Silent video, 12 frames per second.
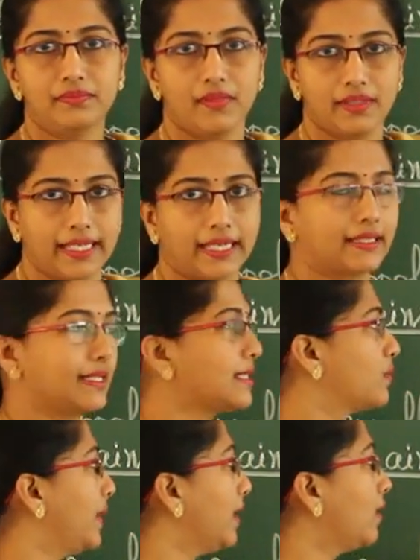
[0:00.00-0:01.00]
That
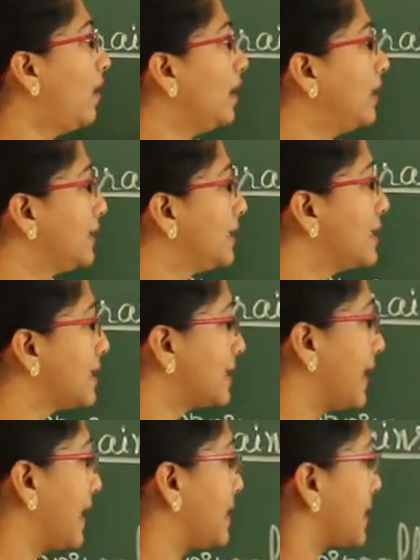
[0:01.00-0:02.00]
is, we call this
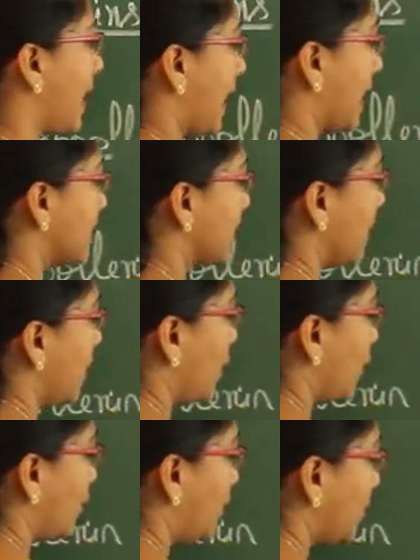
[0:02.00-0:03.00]
stage as
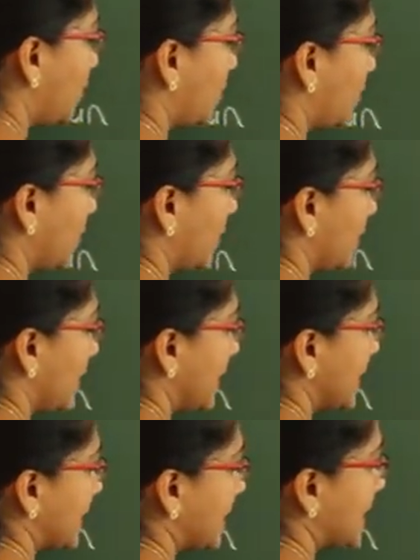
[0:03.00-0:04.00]

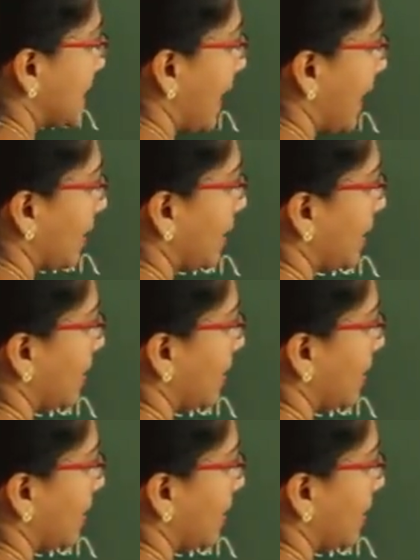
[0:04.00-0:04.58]
two-celled